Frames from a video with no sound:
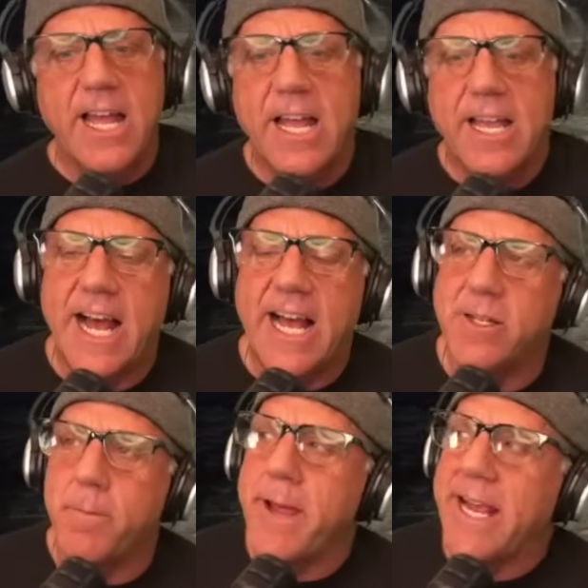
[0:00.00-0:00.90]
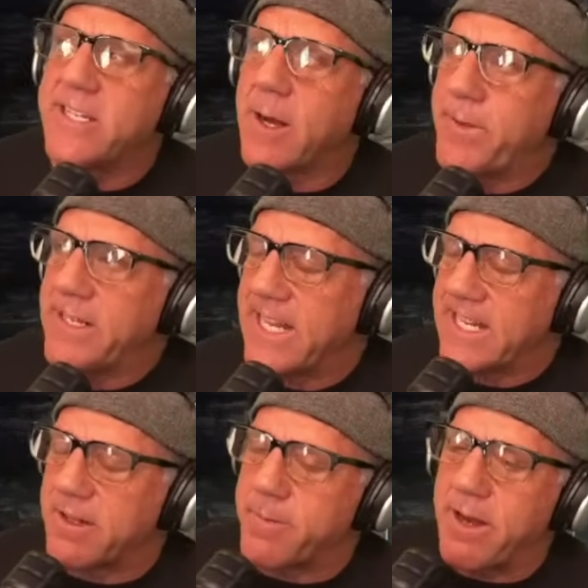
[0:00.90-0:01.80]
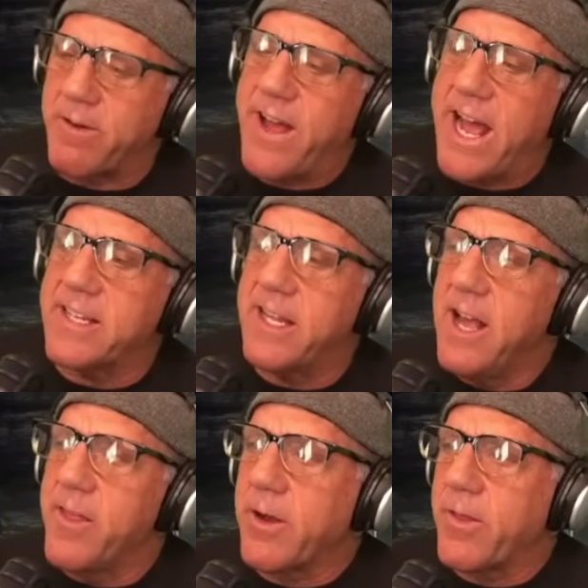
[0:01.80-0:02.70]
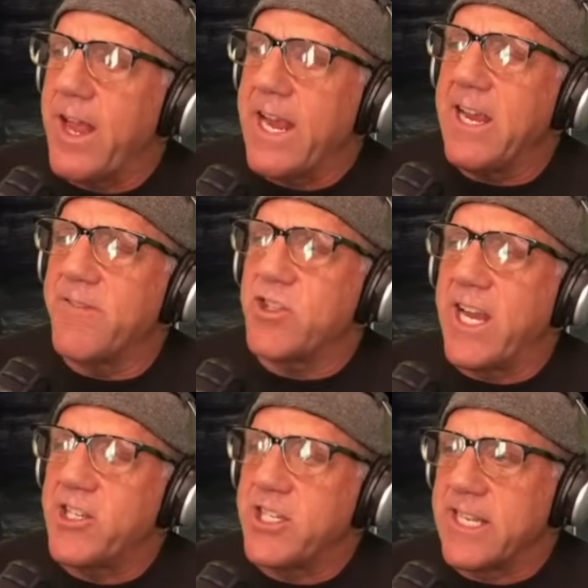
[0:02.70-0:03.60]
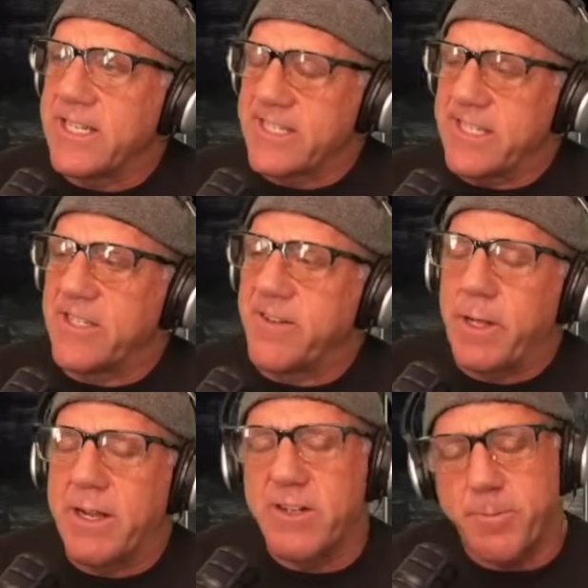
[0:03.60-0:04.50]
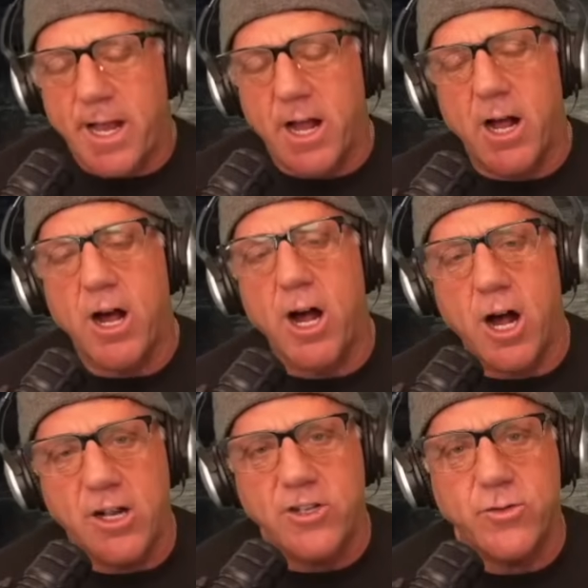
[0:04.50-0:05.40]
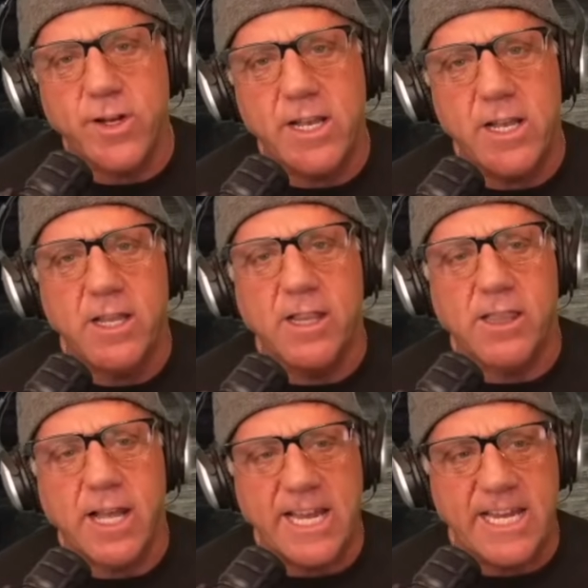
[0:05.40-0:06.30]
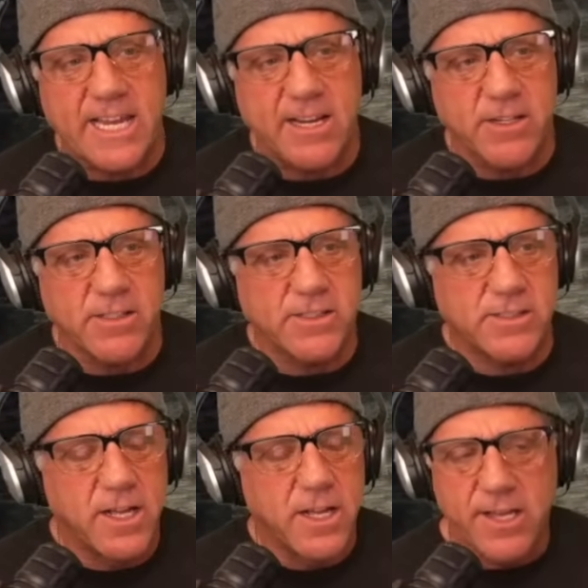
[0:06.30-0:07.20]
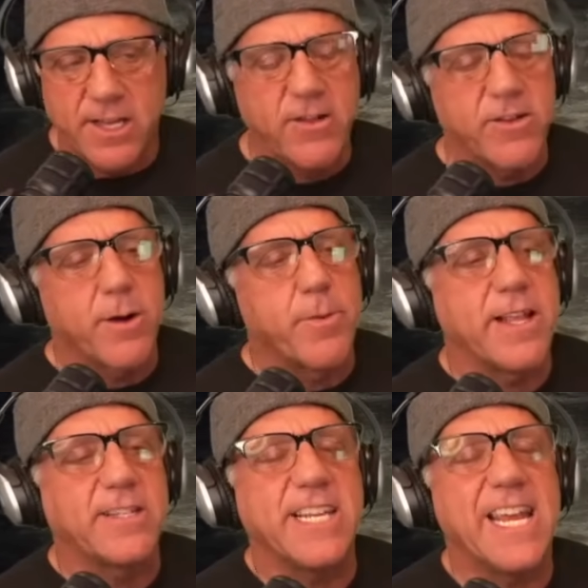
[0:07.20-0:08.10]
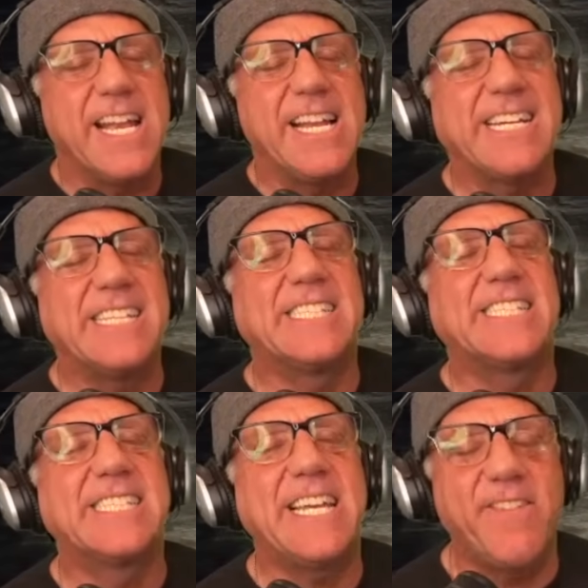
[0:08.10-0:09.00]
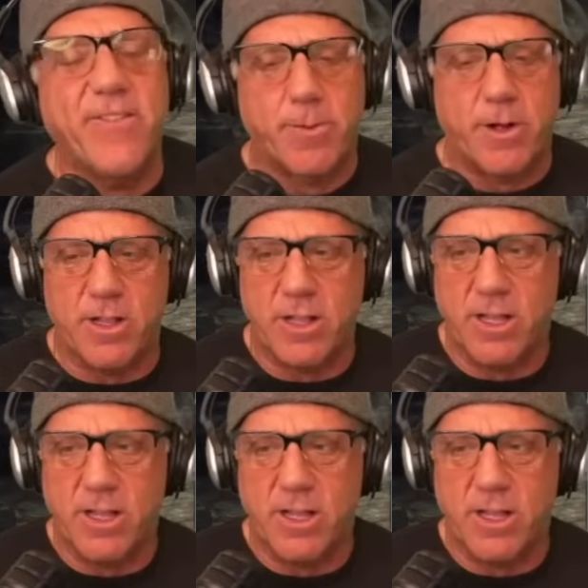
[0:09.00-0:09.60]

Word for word: NASA makes up these things. As a matter of fact, they're thinking of changing the distance of Polaris by 100 light years, another number that's inconceivable.